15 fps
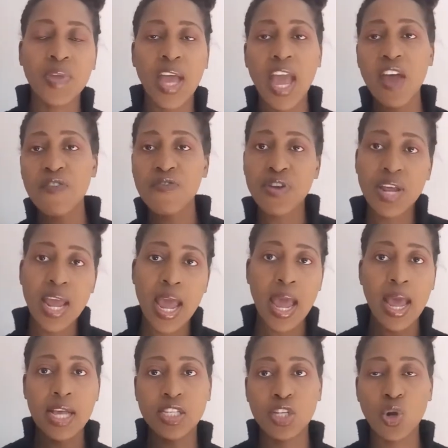every
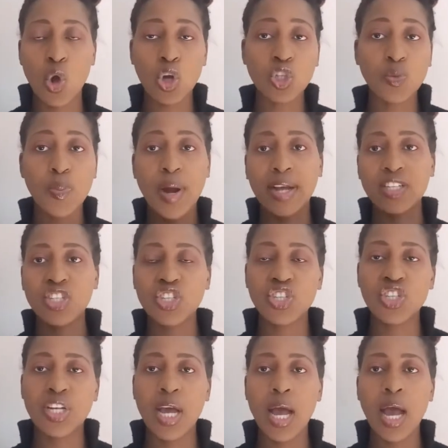year as an OSH
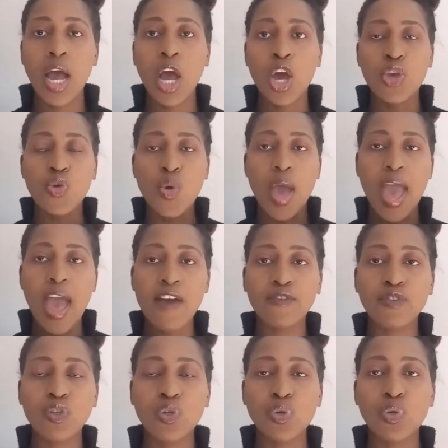practitioner, you
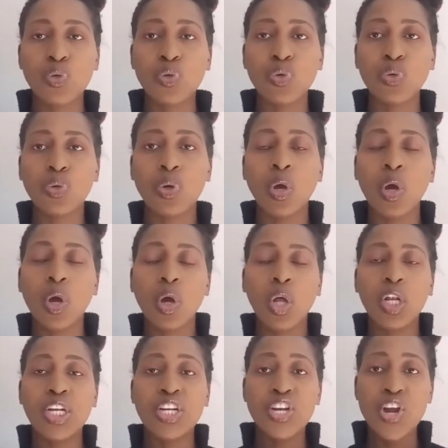have to
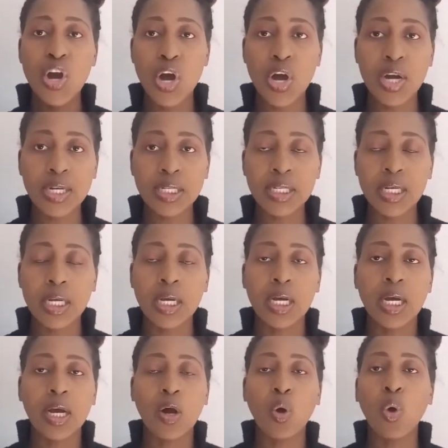learn,
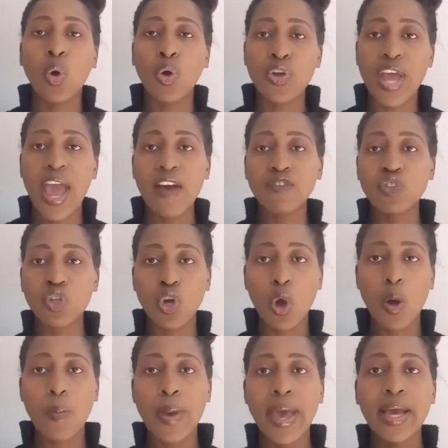or you have to
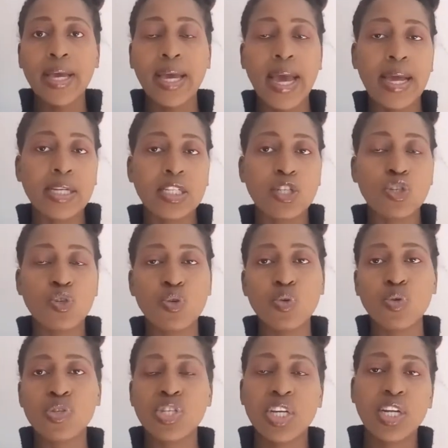go back and
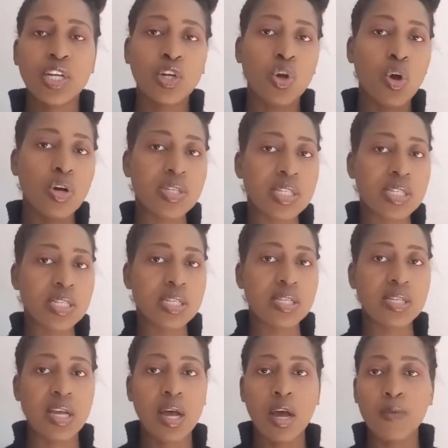do certain
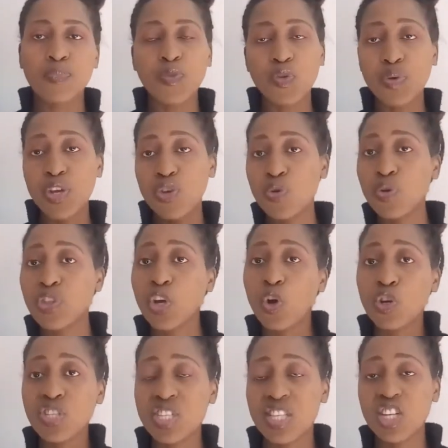courses, renew the
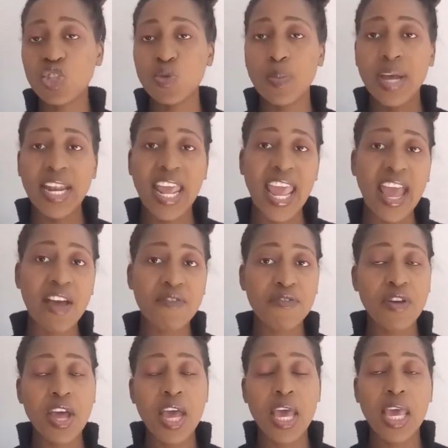courses that you might have
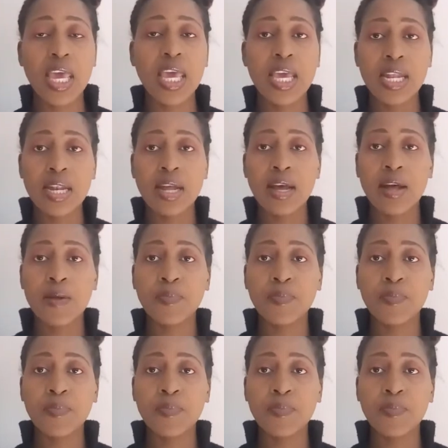in